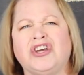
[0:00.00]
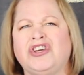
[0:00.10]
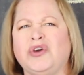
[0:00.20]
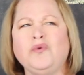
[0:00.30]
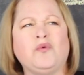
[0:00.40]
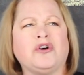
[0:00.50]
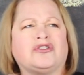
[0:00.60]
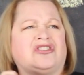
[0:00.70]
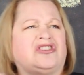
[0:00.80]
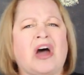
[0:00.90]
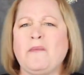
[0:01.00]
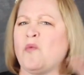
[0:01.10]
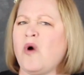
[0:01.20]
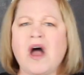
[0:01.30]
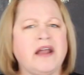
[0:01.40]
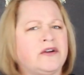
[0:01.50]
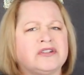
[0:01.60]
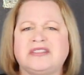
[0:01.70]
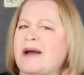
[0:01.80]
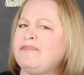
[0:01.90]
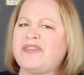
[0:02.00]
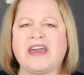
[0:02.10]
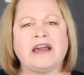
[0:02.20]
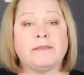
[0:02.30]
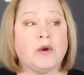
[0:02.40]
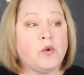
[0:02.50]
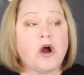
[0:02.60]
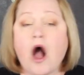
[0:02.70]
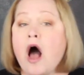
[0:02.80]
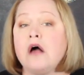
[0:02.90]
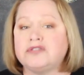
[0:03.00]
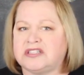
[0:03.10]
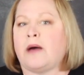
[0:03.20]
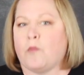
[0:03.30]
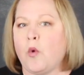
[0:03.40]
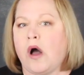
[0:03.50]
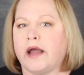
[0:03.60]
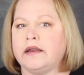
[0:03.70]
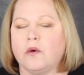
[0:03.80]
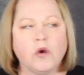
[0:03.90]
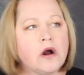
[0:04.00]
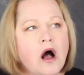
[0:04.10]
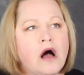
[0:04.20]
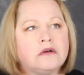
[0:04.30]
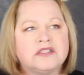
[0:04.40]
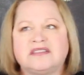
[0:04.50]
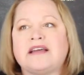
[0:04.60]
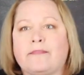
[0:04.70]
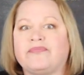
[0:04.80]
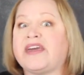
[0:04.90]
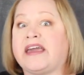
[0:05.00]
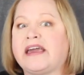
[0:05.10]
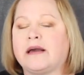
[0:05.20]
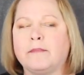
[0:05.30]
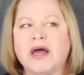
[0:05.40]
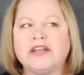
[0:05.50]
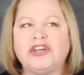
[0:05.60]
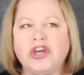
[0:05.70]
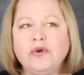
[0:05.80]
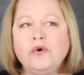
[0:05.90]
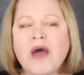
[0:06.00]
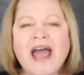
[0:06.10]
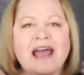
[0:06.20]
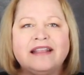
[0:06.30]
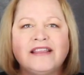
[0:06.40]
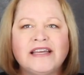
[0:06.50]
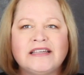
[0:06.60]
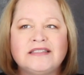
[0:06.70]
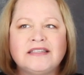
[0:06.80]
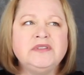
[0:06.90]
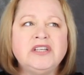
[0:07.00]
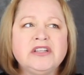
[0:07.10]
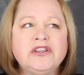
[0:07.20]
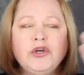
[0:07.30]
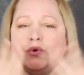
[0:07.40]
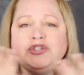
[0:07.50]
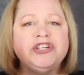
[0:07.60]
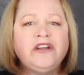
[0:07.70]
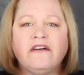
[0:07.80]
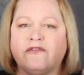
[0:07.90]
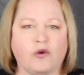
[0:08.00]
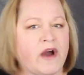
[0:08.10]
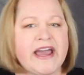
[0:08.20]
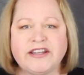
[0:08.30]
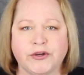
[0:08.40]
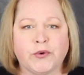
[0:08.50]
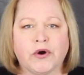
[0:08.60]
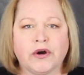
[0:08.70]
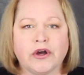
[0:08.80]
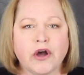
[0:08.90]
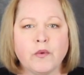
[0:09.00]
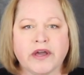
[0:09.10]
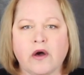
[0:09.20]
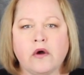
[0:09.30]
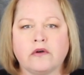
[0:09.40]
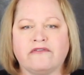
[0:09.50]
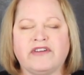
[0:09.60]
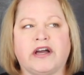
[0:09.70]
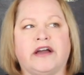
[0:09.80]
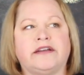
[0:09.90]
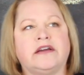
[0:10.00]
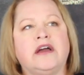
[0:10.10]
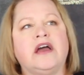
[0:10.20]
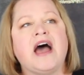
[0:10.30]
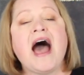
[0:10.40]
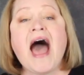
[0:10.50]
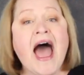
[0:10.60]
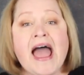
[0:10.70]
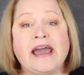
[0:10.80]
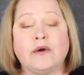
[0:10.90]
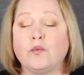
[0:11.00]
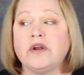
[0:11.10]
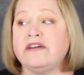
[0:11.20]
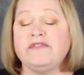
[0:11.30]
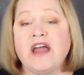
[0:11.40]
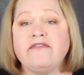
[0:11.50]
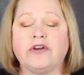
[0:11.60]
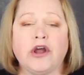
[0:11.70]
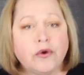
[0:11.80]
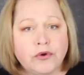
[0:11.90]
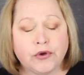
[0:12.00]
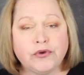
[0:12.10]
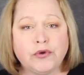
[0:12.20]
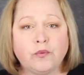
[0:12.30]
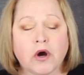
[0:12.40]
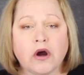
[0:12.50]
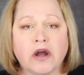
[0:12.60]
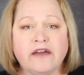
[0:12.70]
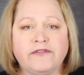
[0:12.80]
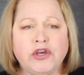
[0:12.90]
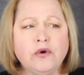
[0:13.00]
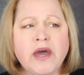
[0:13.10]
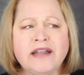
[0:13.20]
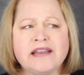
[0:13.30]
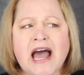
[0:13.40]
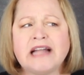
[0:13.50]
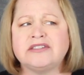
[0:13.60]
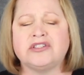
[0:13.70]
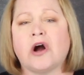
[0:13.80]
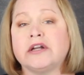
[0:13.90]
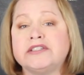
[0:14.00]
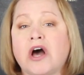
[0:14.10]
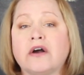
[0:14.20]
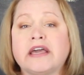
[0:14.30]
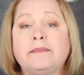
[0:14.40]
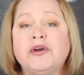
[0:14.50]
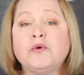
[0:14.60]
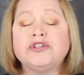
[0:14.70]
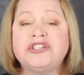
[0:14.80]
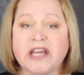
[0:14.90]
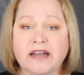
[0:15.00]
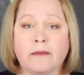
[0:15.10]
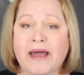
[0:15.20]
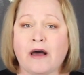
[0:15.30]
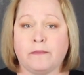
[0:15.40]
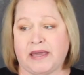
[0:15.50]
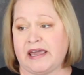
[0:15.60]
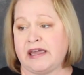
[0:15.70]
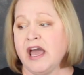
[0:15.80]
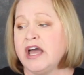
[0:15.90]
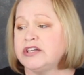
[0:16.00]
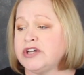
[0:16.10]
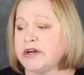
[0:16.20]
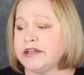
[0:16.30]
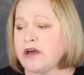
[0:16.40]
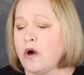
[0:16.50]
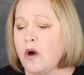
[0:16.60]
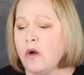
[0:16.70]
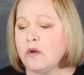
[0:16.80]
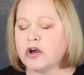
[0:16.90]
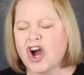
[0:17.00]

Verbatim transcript: you were someone or something. I mean, we're all someone. We're all something. But you had this delusion of grandeur going on on Vine. I would have never known who you were if you had not started talking pure shit about me during the whole